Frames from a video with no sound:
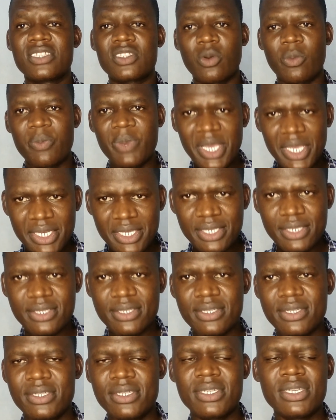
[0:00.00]

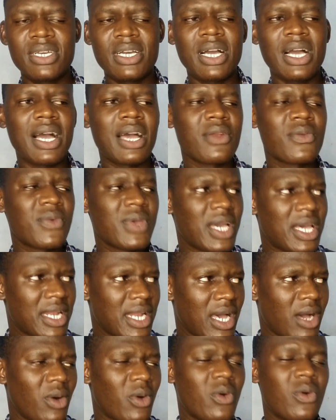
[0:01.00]
disobeyed and we
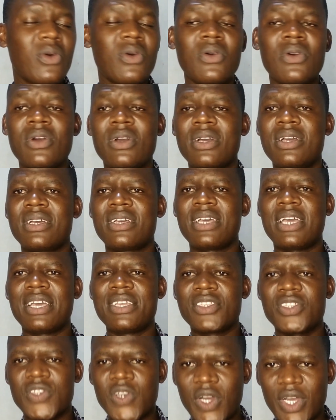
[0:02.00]
are now
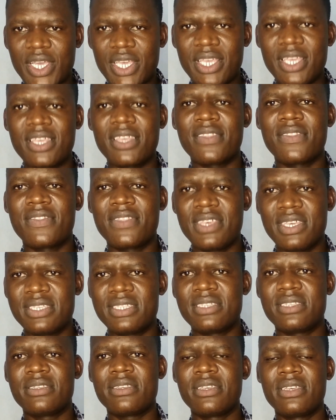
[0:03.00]
enjoying
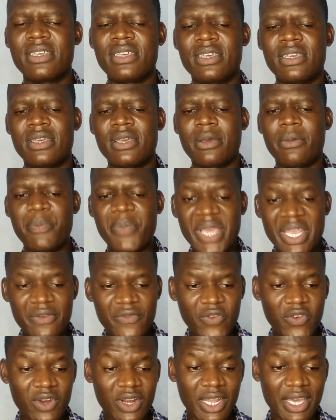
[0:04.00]
this
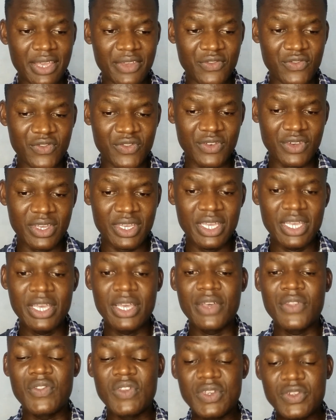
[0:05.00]
painful life.
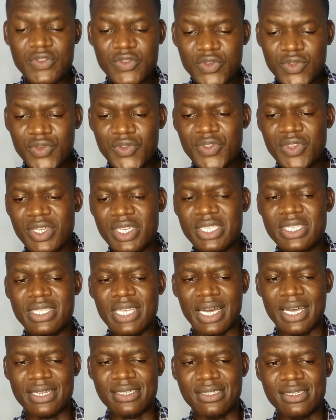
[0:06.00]
The truth
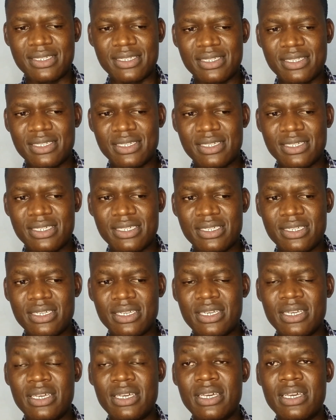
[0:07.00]
is that,
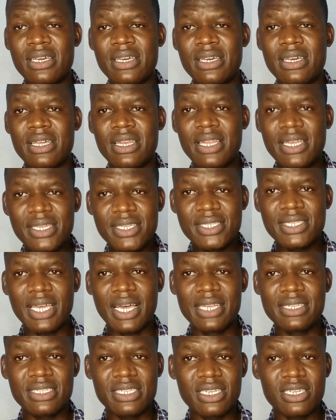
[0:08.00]

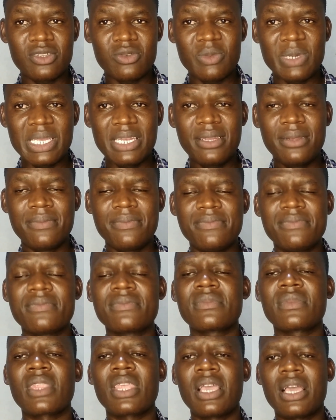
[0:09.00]
ladies and gentlemen,
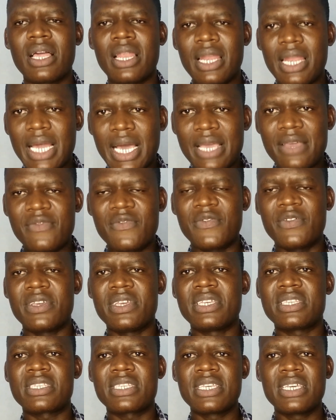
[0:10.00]
life
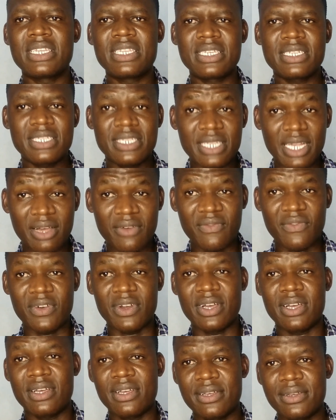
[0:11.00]
is getting
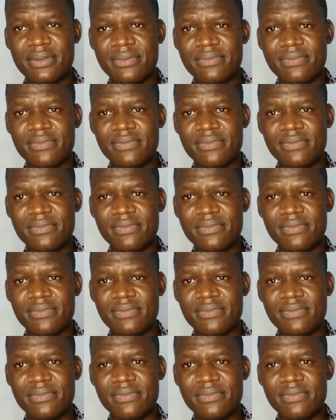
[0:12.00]
tougher.